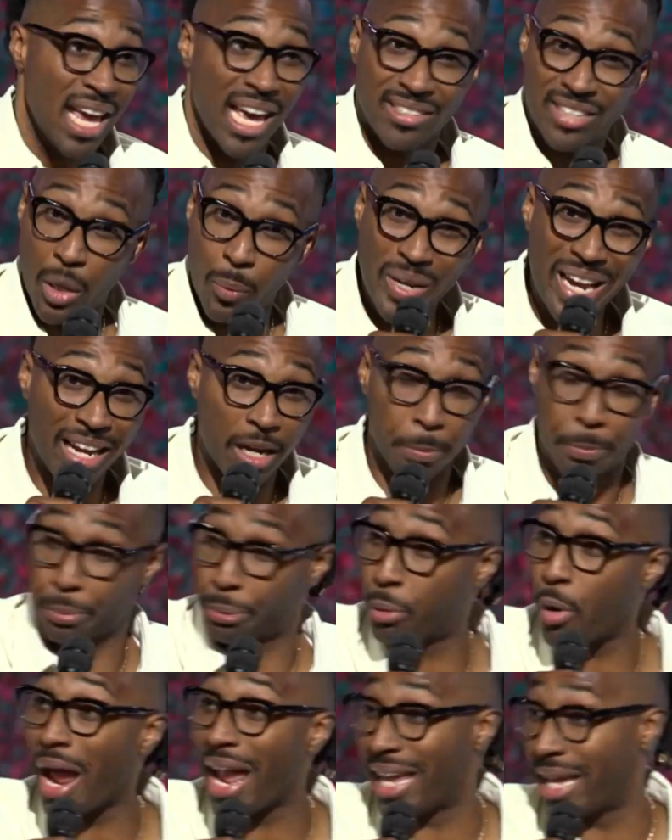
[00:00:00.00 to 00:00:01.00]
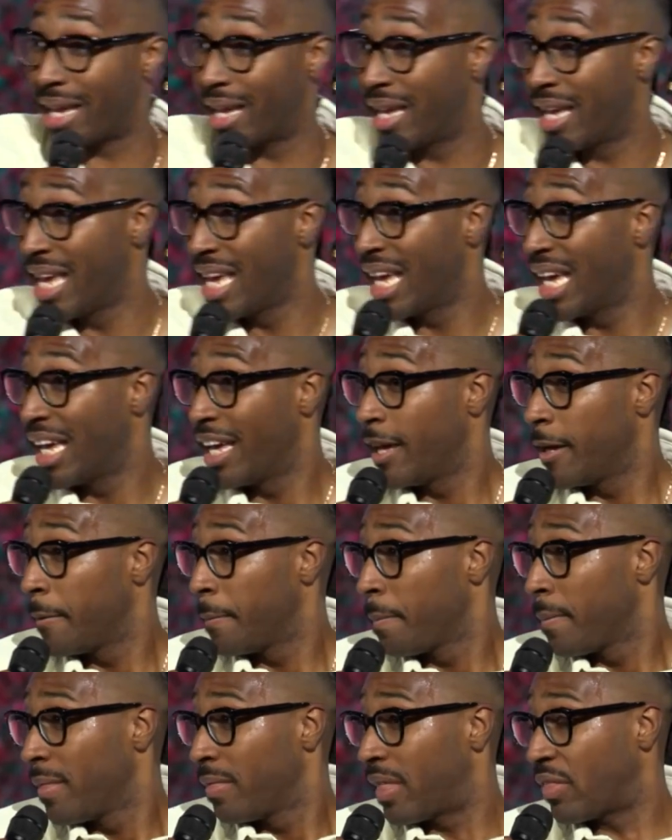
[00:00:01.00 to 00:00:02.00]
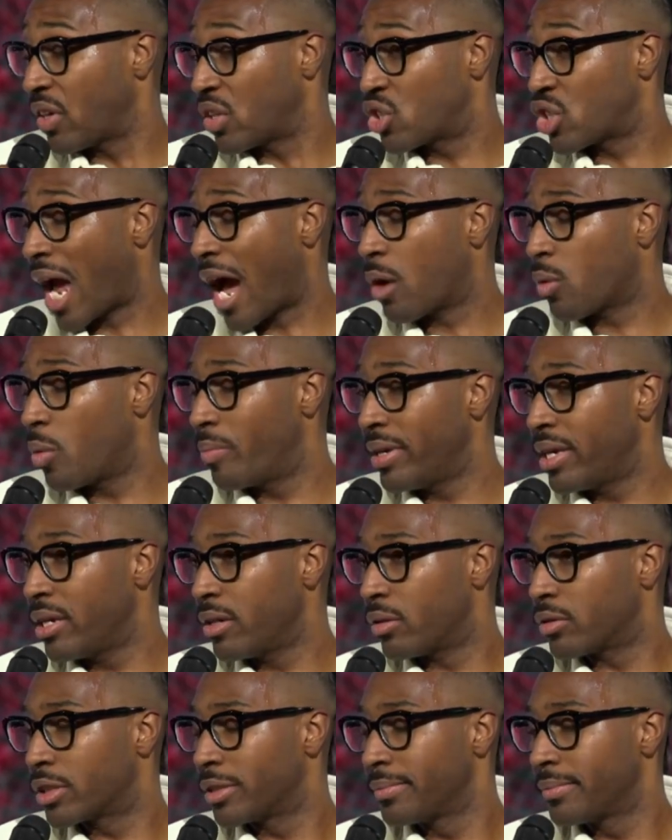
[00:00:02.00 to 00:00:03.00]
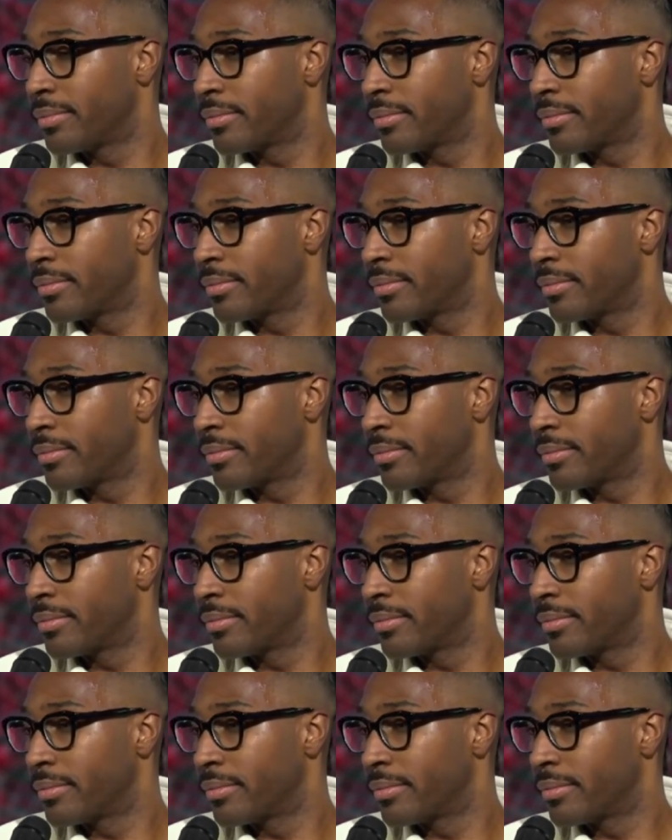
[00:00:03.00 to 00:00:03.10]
and say, we gotta pray that this child will be healed.